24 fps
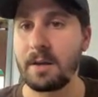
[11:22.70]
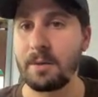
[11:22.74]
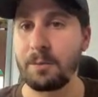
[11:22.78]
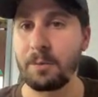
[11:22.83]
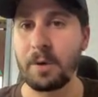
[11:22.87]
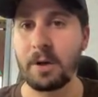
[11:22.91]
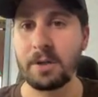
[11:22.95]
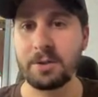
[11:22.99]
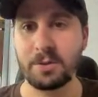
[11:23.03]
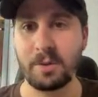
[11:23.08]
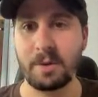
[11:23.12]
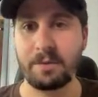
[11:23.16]

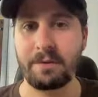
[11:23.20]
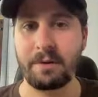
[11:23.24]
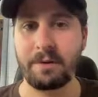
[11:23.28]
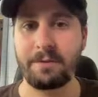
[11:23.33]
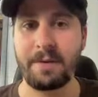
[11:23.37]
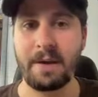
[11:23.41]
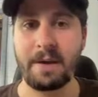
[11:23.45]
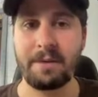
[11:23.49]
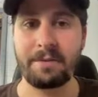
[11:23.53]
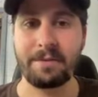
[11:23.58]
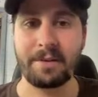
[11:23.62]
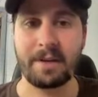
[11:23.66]
We also have our
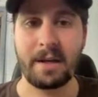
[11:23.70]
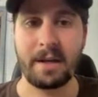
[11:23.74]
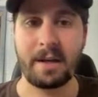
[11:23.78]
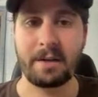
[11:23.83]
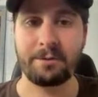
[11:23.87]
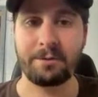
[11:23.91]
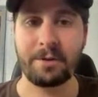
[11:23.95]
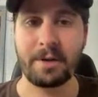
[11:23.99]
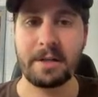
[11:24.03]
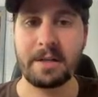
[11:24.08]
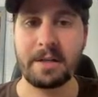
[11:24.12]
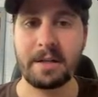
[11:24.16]

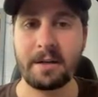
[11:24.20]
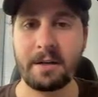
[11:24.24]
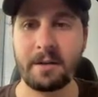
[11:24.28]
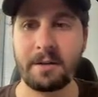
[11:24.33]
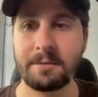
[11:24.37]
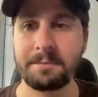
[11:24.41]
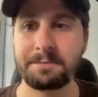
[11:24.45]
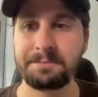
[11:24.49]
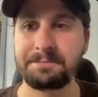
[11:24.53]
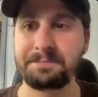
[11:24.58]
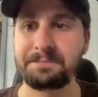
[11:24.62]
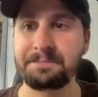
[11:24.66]
favicon right
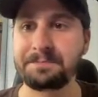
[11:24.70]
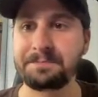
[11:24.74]
here.